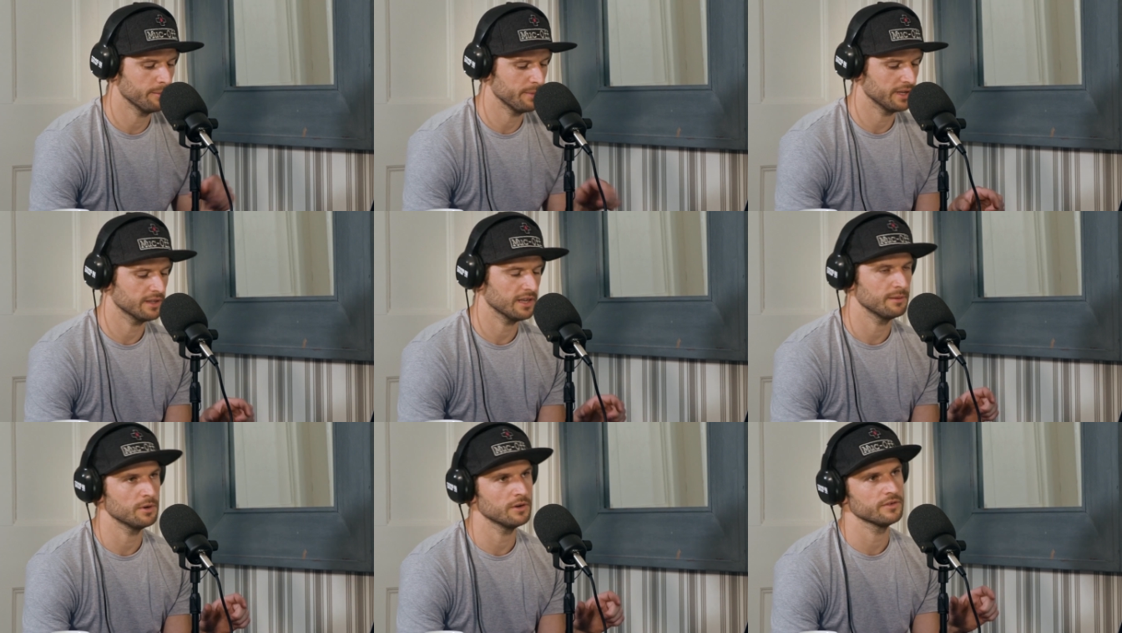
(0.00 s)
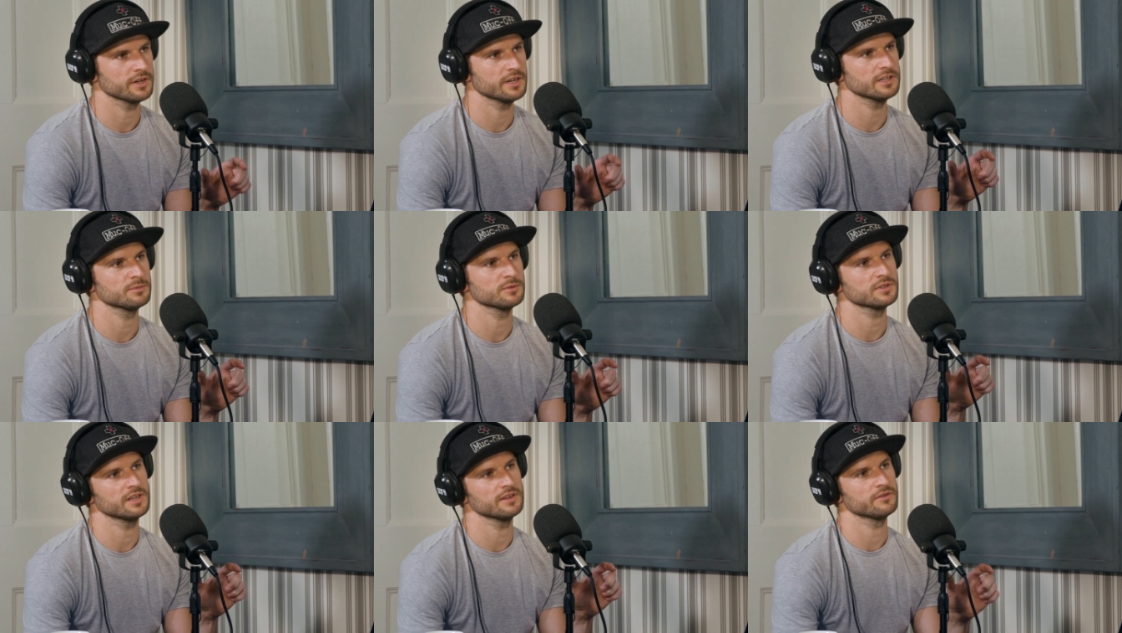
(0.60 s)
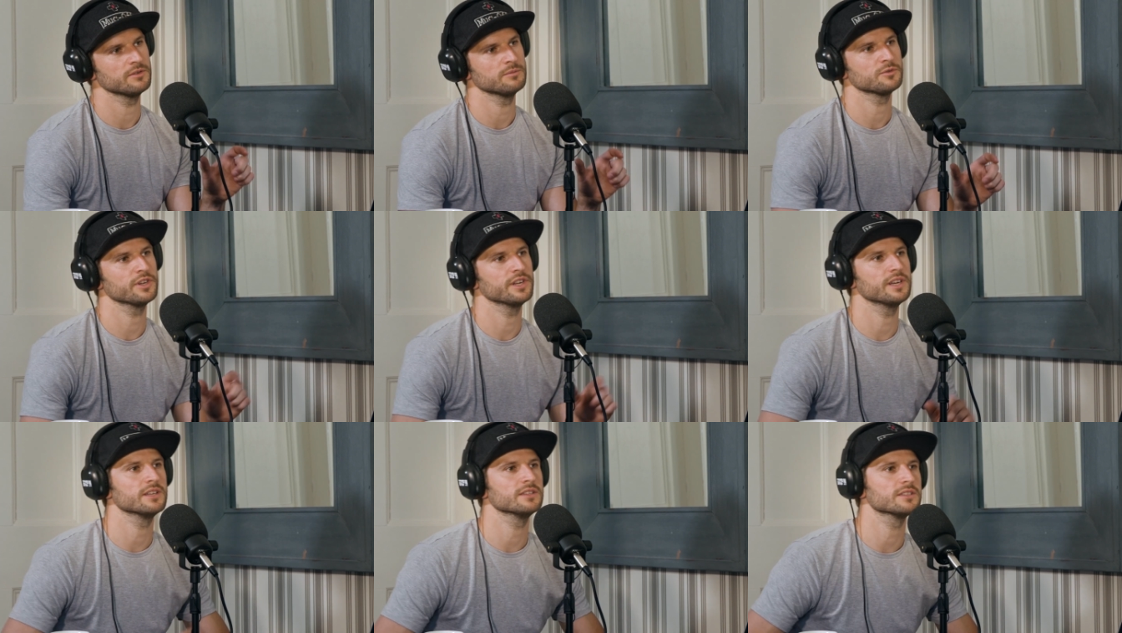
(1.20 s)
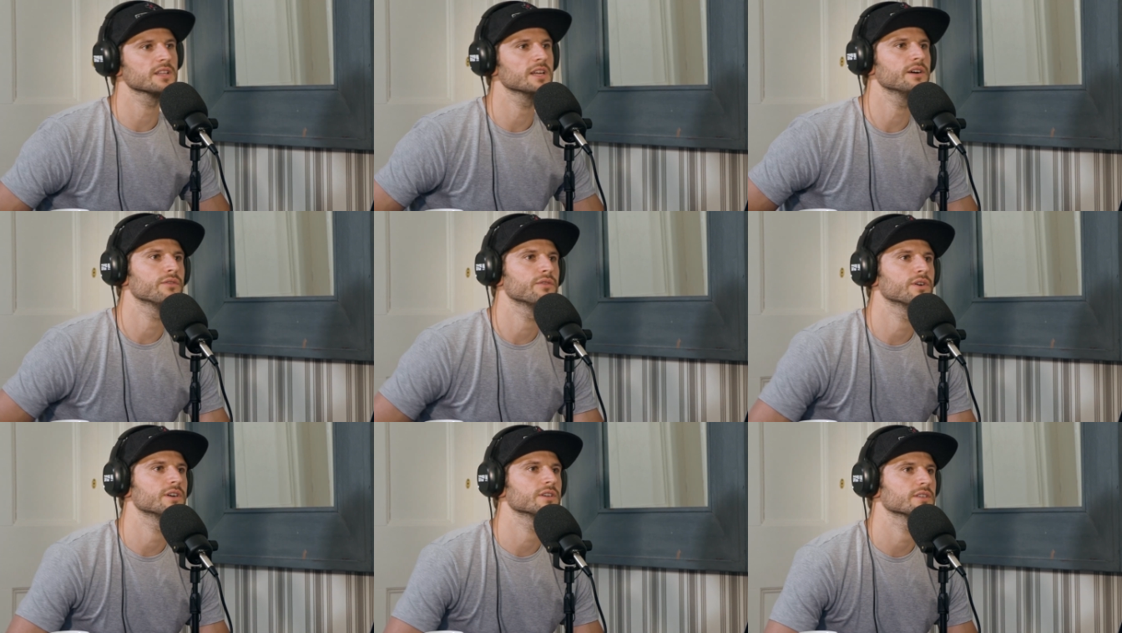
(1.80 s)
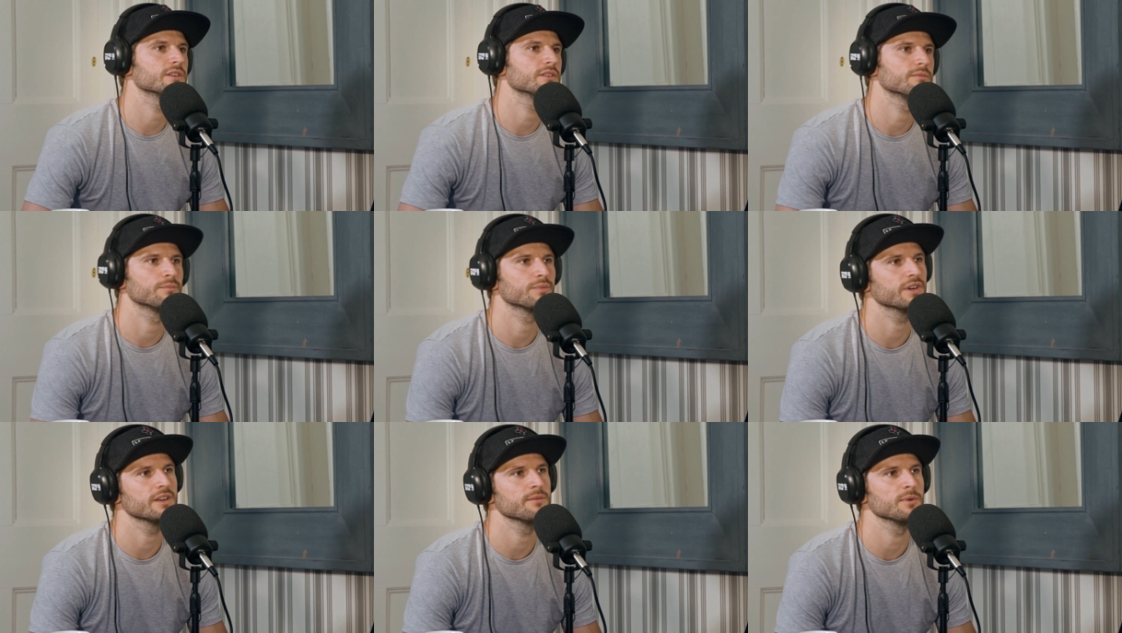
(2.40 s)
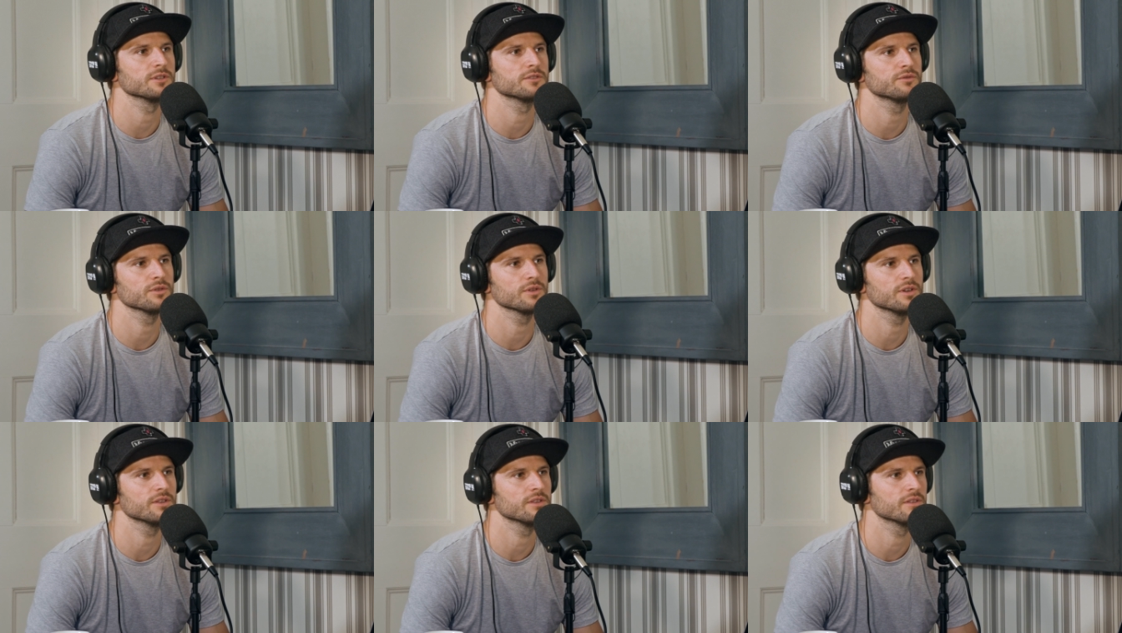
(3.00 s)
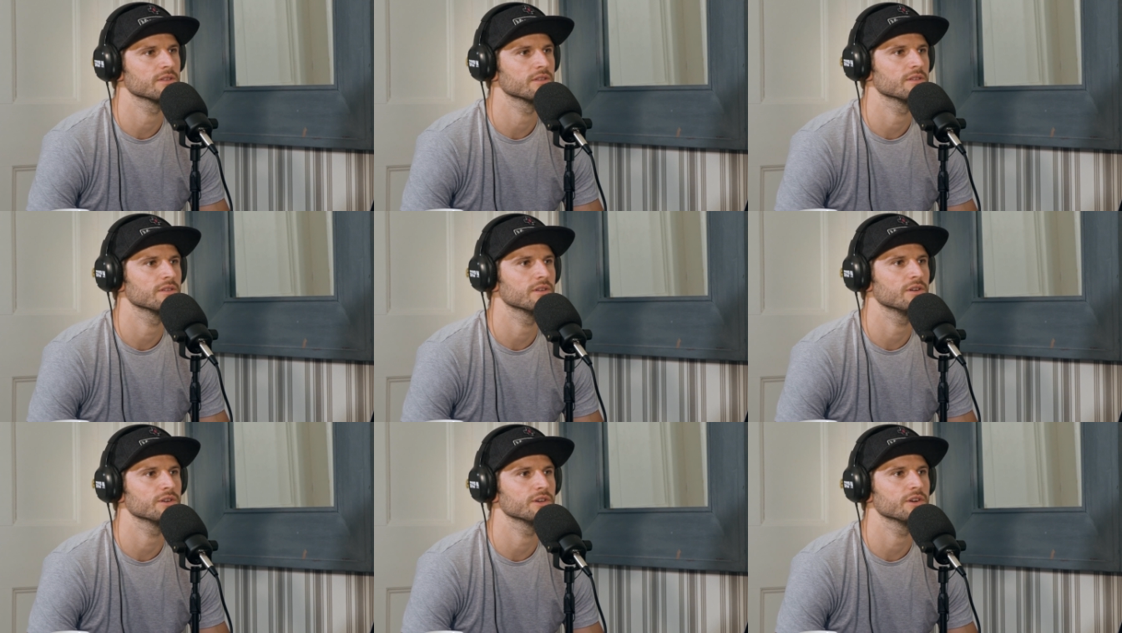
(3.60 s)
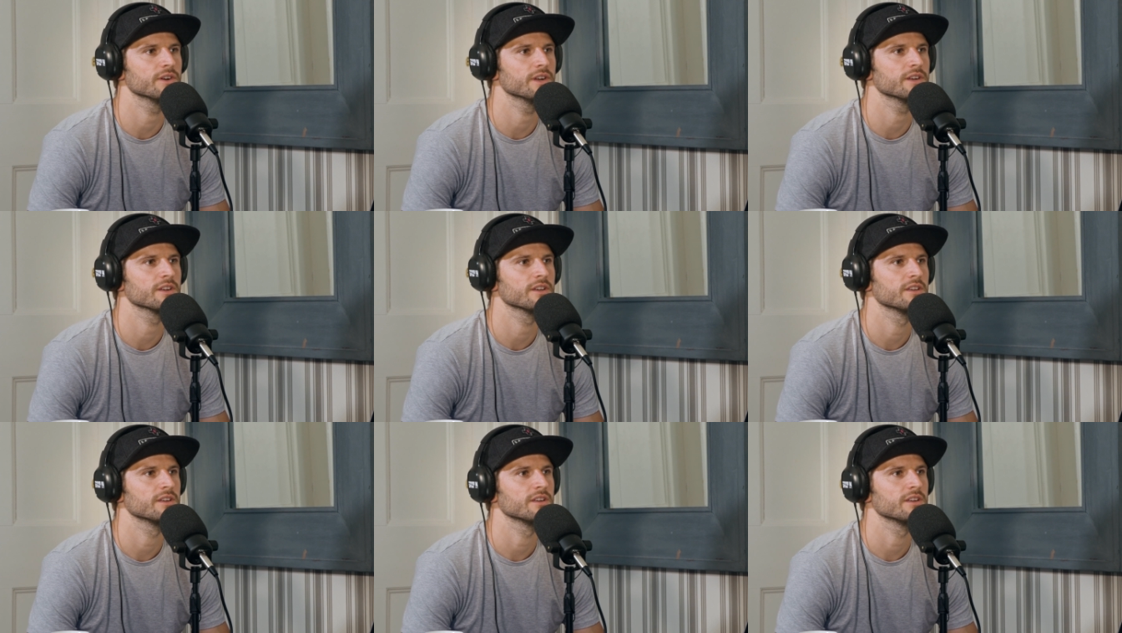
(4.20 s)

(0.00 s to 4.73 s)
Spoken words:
a bit of time off at Christmas then from training and stuff, or is it pretty much full on all year round?